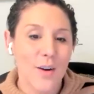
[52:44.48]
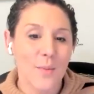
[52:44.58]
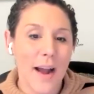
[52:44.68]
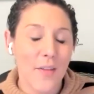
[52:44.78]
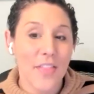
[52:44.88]

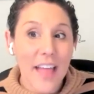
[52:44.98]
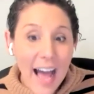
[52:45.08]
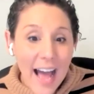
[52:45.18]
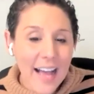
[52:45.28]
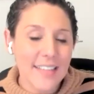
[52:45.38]
around
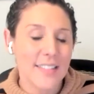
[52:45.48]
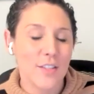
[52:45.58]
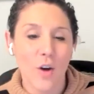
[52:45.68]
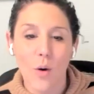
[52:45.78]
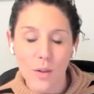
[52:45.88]
that. It's
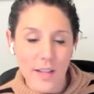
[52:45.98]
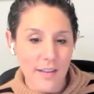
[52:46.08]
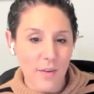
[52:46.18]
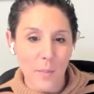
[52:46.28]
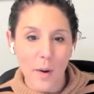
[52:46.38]
a
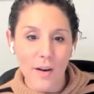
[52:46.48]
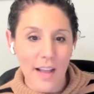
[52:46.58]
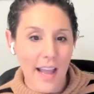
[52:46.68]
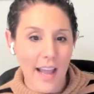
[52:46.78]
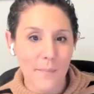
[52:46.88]
totally different
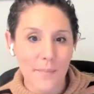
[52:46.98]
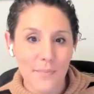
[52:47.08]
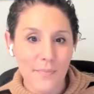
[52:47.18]
ballgame.